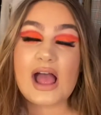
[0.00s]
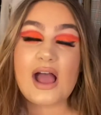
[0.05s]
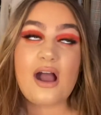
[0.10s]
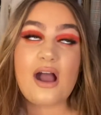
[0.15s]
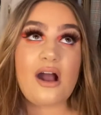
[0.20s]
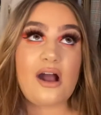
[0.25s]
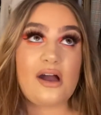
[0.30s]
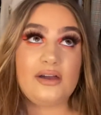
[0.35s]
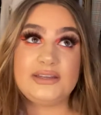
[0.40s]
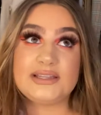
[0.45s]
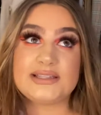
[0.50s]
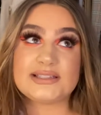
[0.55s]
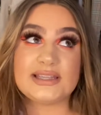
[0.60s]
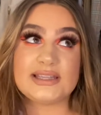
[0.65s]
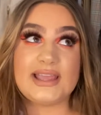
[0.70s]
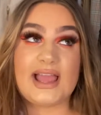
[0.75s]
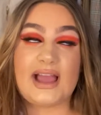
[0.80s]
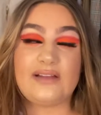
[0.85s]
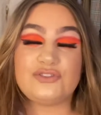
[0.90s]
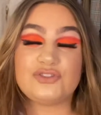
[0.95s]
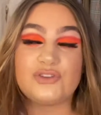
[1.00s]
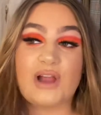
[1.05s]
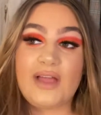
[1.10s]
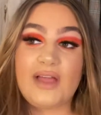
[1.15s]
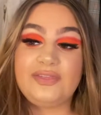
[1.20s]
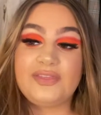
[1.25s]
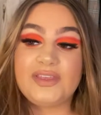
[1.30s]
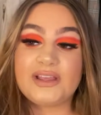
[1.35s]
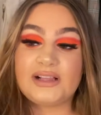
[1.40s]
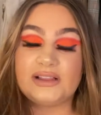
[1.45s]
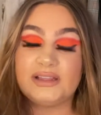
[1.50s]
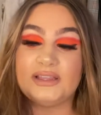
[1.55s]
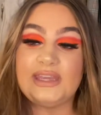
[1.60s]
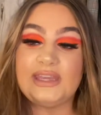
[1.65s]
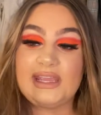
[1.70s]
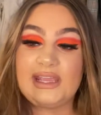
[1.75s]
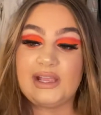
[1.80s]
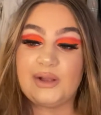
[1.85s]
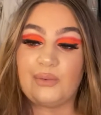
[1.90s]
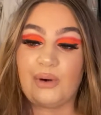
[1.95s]
Honestly, I've tried the
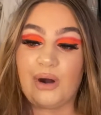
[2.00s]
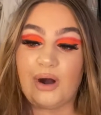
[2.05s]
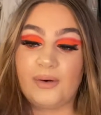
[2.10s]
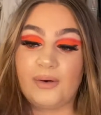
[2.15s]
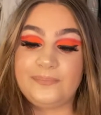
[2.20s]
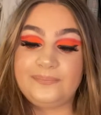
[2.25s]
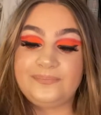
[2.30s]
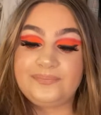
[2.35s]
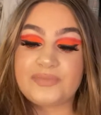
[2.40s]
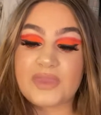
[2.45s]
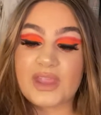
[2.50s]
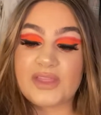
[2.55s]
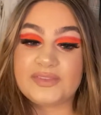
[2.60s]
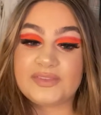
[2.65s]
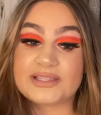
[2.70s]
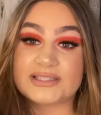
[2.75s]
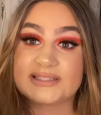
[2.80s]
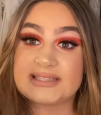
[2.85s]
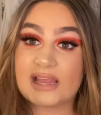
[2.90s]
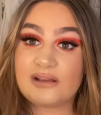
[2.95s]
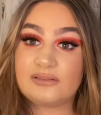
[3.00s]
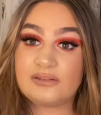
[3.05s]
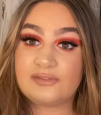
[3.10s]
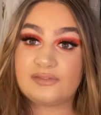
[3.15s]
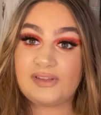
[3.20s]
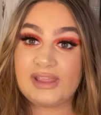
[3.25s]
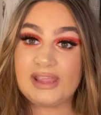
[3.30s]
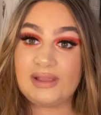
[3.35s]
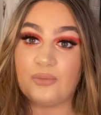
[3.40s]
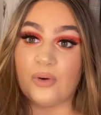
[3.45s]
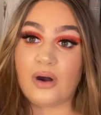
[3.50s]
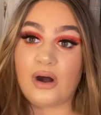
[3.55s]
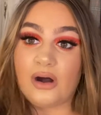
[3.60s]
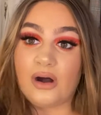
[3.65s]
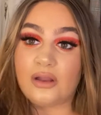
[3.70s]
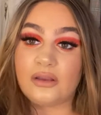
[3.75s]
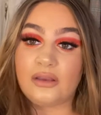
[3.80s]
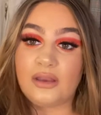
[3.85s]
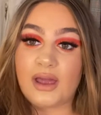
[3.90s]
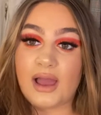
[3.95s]
Clinique one, the CeraVe
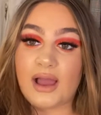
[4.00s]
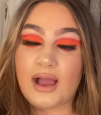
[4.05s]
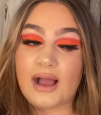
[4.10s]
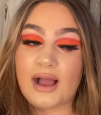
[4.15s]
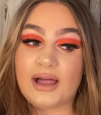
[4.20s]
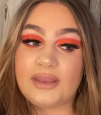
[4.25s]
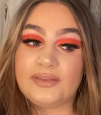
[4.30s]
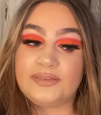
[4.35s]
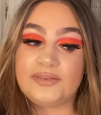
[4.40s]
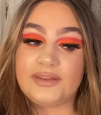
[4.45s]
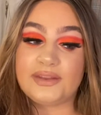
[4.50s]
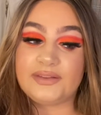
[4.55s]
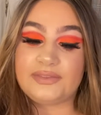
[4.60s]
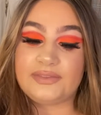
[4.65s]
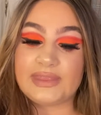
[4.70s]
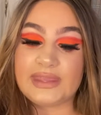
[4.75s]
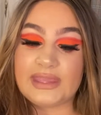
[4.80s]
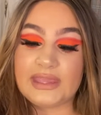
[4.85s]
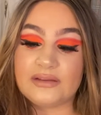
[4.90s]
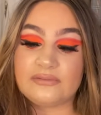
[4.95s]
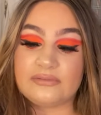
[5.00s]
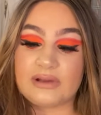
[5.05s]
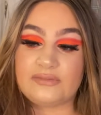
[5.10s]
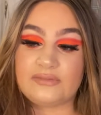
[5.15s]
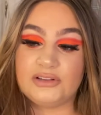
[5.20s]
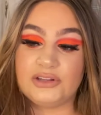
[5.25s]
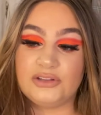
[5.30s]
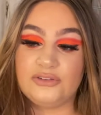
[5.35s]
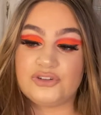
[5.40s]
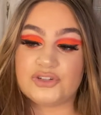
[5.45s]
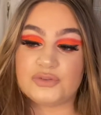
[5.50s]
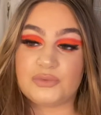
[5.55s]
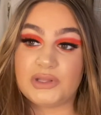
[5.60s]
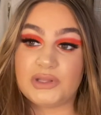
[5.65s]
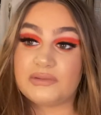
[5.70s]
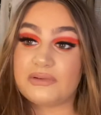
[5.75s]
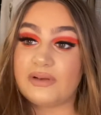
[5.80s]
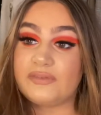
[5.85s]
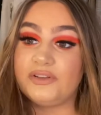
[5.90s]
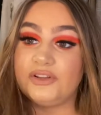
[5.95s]
one, and the Revolution one.
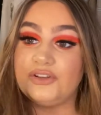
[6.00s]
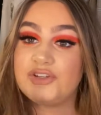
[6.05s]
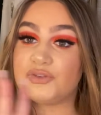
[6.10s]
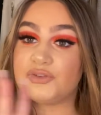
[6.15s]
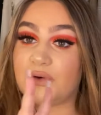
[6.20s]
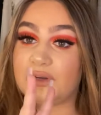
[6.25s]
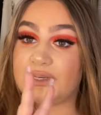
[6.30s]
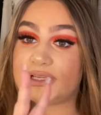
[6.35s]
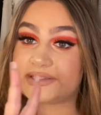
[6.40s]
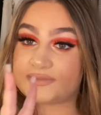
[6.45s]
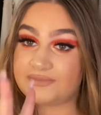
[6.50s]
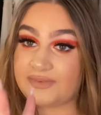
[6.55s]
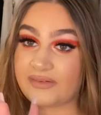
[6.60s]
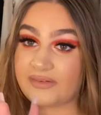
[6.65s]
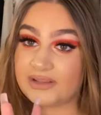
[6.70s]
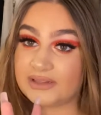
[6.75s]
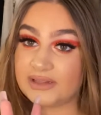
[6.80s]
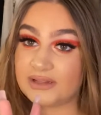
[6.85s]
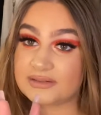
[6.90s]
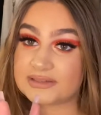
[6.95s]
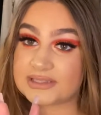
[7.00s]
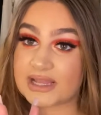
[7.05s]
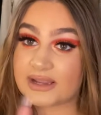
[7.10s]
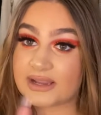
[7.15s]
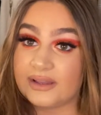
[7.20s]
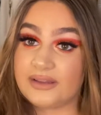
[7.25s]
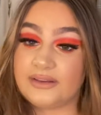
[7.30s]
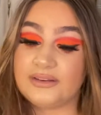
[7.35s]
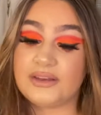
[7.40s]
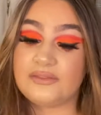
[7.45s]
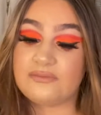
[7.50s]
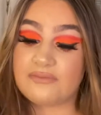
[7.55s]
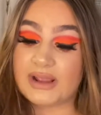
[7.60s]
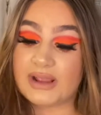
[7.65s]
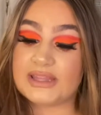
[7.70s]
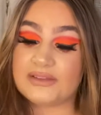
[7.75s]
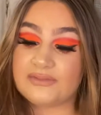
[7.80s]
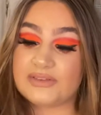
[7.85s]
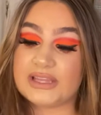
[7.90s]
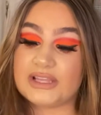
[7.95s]
The Revolution one is very close second.
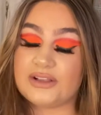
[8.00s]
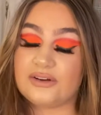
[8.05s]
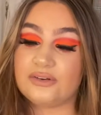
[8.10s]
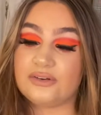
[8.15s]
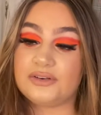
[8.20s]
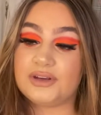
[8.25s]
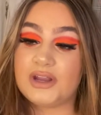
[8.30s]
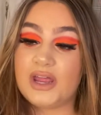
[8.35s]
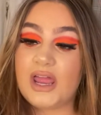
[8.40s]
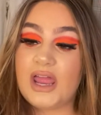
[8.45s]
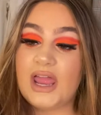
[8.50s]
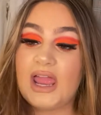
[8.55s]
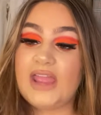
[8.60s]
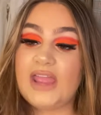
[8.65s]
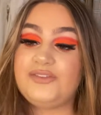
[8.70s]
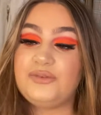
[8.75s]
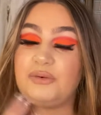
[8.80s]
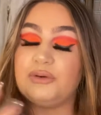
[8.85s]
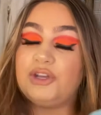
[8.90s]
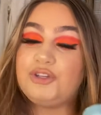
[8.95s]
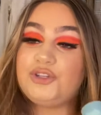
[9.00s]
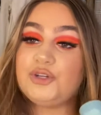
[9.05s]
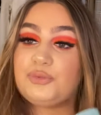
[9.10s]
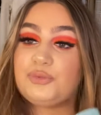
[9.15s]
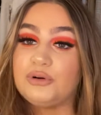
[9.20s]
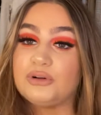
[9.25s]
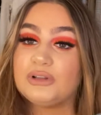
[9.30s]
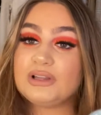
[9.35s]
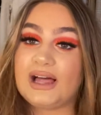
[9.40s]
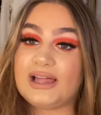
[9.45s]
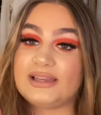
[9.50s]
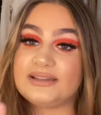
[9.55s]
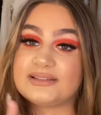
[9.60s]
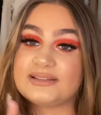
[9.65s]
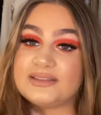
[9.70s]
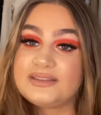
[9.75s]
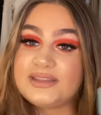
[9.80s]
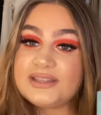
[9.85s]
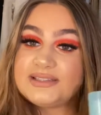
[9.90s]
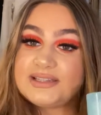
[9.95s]
Really, really good. If you want a double
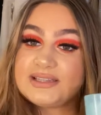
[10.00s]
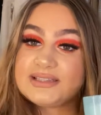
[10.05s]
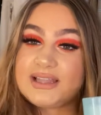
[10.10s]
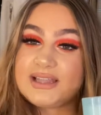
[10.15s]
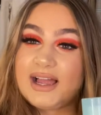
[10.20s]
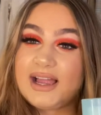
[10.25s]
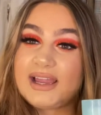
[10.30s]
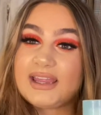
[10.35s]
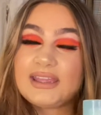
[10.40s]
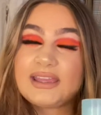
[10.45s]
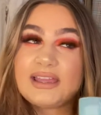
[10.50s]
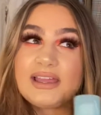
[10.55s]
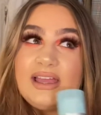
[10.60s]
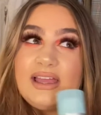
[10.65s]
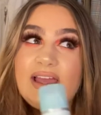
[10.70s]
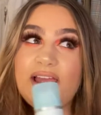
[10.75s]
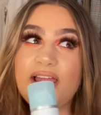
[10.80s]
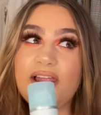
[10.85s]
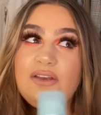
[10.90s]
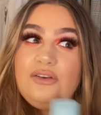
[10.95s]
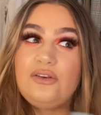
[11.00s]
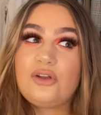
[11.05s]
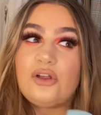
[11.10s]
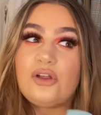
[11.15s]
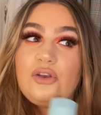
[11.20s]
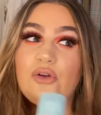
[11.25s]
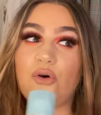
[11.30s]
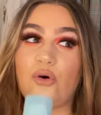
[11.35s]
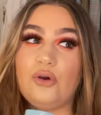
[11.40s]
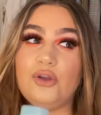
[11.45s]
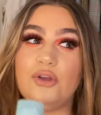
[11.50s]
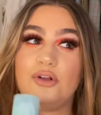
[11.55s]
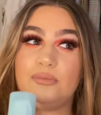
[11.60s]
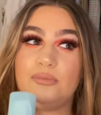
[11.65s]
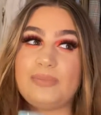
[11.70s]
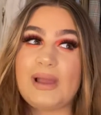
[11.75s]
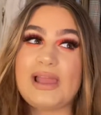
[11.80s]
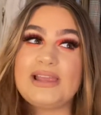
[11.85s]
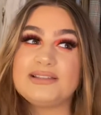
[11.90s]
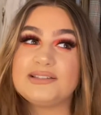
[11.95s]
cleanse, this is like not an
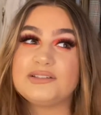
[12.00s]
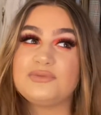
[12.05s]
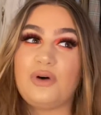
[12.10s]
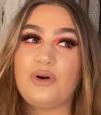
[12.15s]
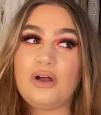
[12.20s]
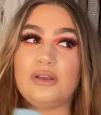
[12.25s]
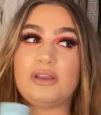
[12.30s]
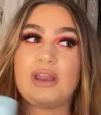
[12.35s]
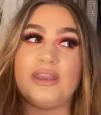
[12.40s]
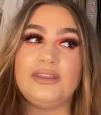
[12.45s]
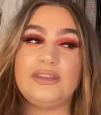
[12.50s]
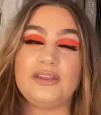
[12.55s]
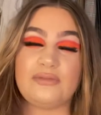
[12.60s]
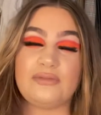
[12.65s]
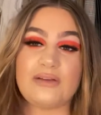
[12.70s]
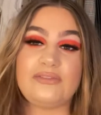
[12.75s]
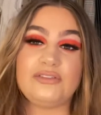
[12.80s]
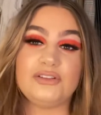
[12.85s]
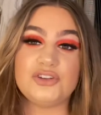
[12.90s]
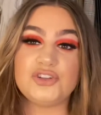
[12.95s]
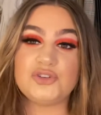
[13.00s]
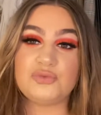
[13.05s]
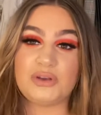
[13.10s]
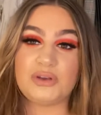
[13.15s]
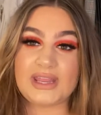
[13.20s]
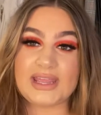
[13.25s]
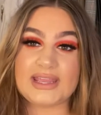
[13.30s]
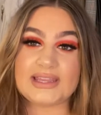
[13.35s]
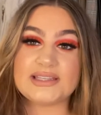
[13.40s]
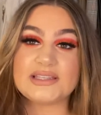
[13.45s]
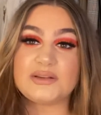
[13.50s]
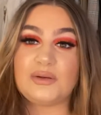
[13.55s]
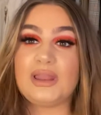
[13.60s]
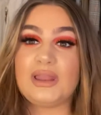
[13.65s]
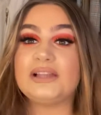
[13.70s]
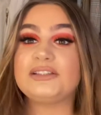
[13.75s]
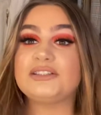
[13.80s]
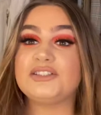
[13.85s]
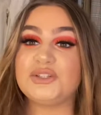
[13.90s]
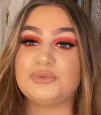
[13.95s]
oil-based one, and the Revolution one is, so I
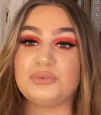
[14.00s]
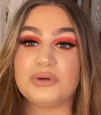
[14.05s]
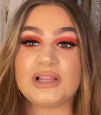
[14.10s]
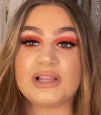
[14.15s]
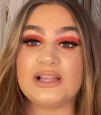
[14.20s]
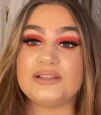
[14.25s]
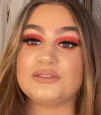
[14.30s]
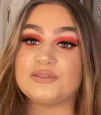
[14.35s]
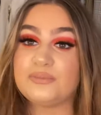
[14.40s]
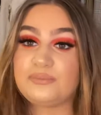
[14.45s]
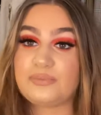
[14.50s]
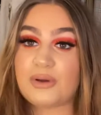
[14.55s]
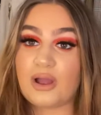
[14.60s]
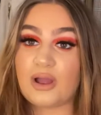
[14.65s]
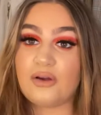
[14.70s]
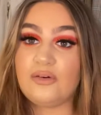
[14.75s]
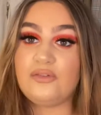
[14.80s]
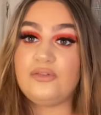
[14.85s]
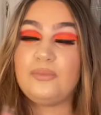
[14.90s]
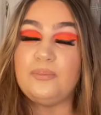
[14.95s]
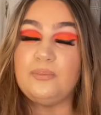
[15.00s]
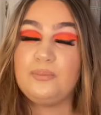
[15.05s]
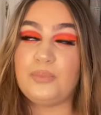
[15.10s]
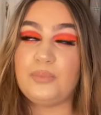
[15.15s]
like to double cleanse with both.